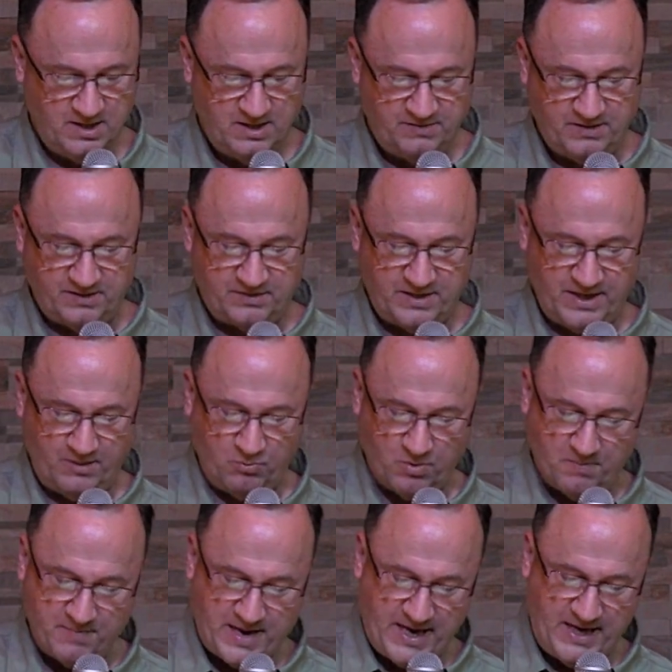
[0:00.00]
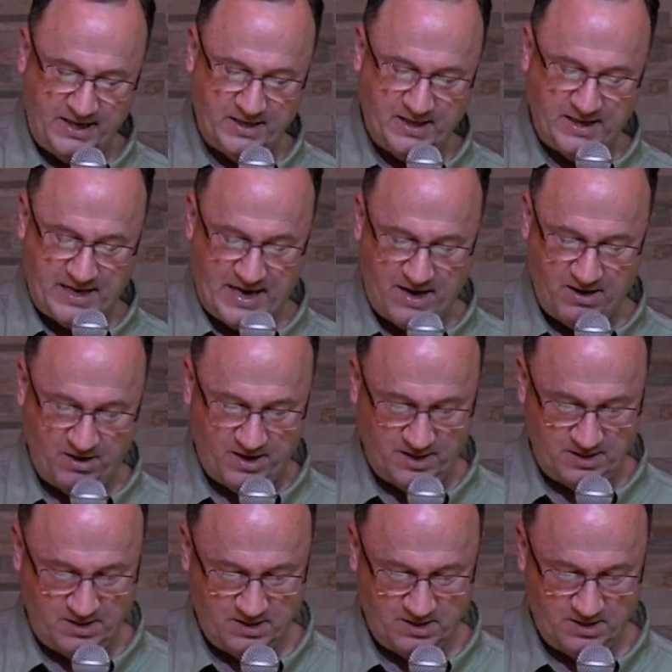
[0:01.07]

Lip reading: that they remain at Haran.